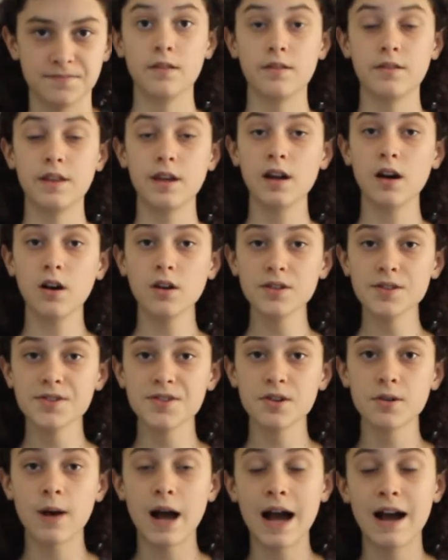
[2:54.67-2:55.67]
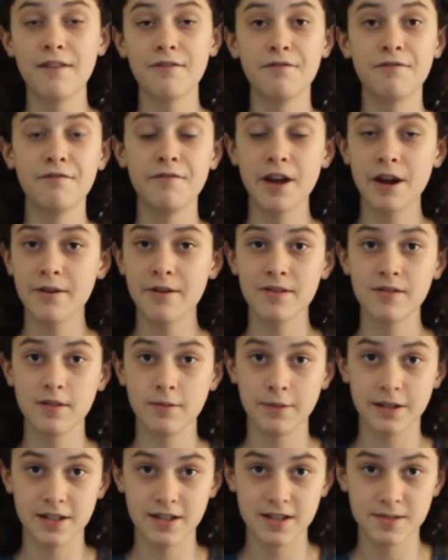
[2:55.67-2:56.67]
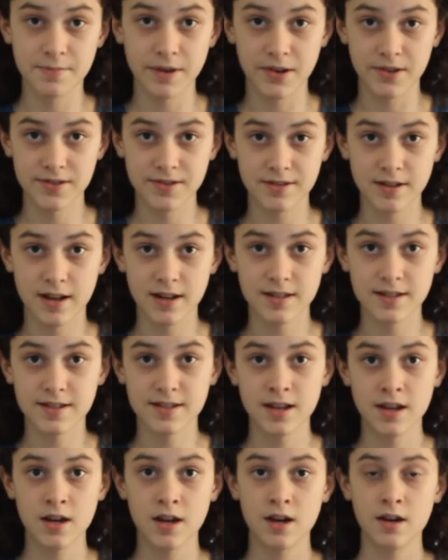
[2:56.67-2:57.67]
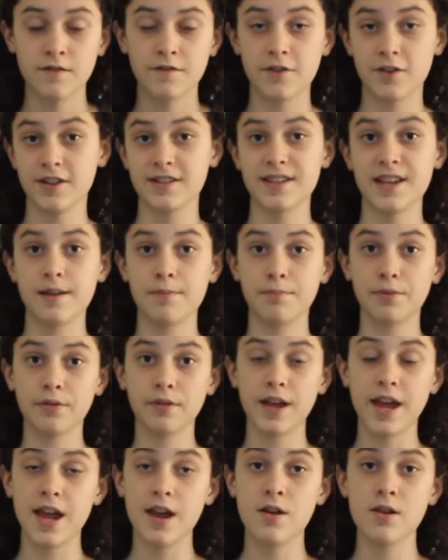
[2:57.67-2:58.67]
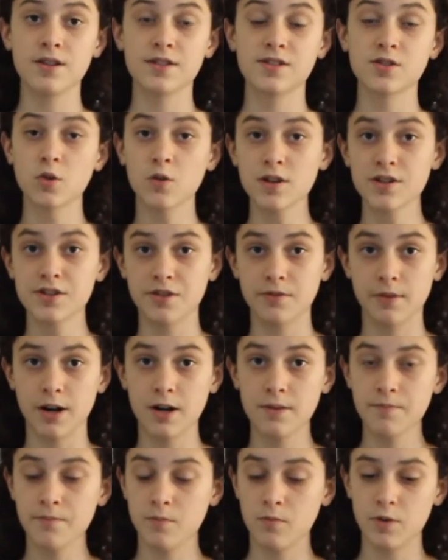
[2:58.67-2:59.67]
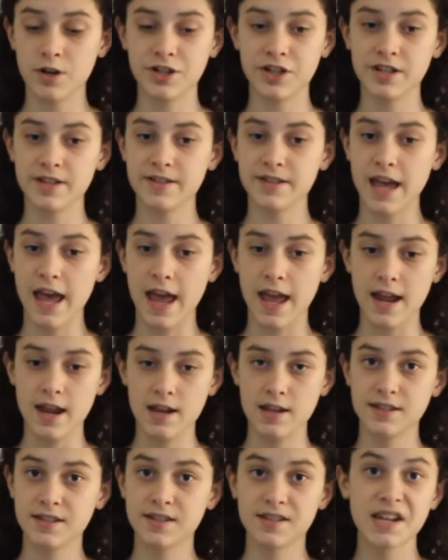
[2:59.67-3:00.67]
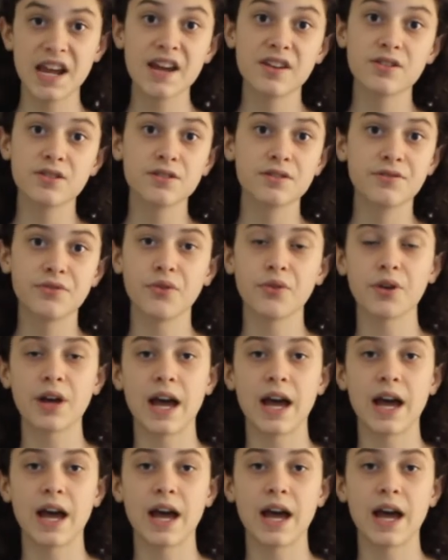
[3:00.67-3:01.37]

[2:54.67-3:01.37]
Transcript: They also have very limited spell slots. For example, a sorcerer, which is a standard full